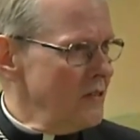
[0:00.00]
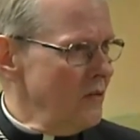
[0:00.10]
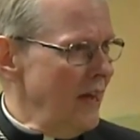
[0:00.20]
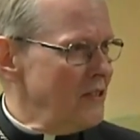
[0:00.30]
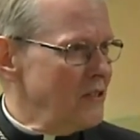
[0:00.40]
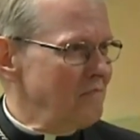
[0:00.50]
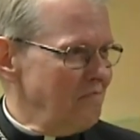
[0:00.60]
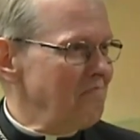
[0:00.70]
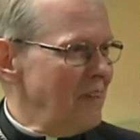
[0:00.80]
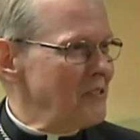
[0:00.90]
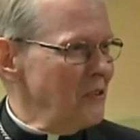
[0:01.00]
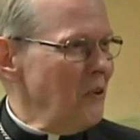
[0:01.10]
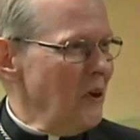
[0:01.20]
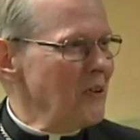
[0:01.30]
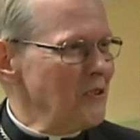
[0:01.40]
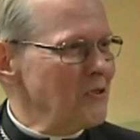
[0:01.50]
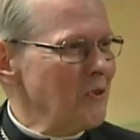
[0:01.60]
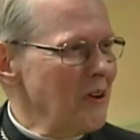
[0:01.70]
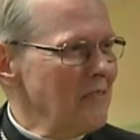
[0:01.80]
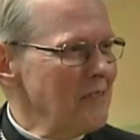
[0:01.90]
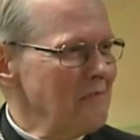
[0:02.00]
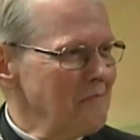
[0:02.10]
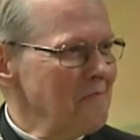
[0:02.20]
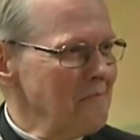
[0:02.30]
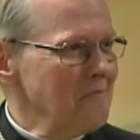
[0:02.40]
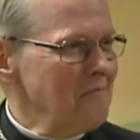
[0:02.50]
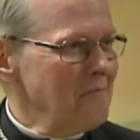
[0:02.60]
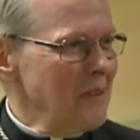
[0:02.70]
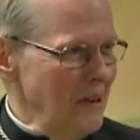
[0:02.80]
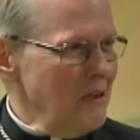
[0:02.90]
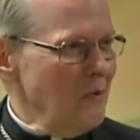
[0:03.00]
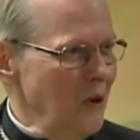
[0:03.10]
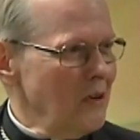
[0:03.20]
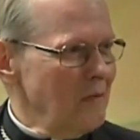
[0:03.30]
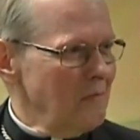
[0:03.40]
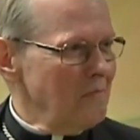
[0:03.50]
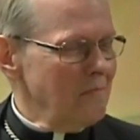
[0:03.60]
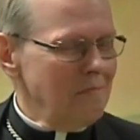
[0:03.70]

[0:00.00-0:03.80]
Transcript: So that's that's the long and the short of it. You. Yeah, you're welcome.